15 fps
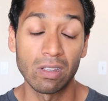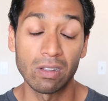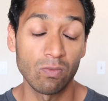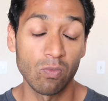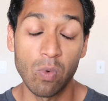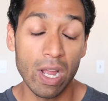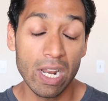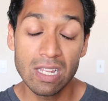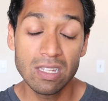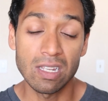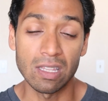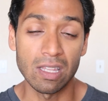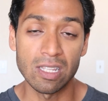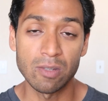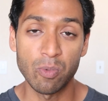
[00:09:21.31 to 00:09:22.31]
What is
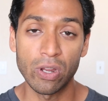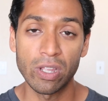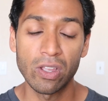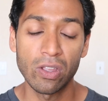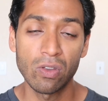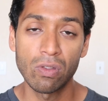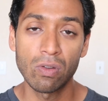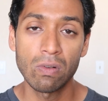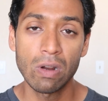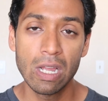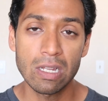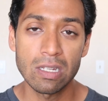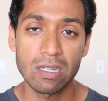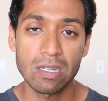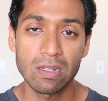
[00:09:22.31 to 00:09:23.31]
it that's bringing you the
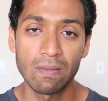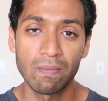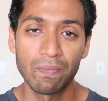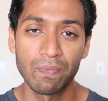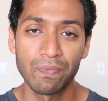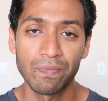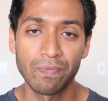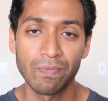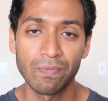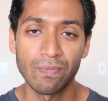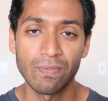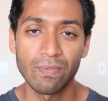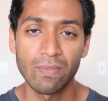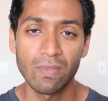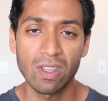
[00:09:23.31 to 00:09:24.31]
rest?
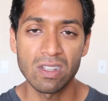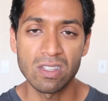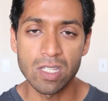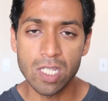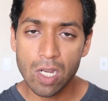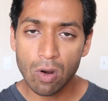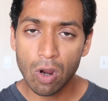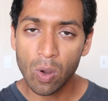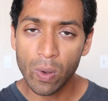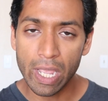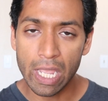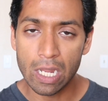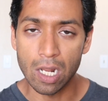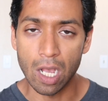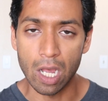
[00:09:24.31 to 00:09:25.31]
Zero
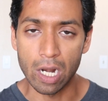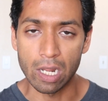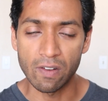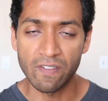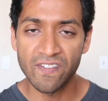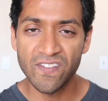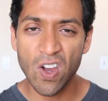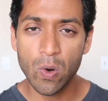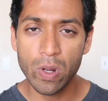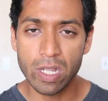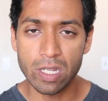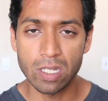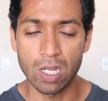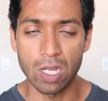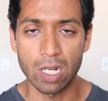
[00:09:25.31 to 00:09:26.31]
in on it.
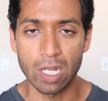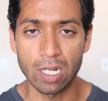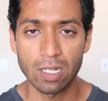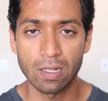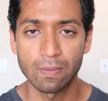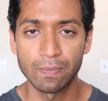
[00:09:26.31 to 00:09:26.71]
Focus on it.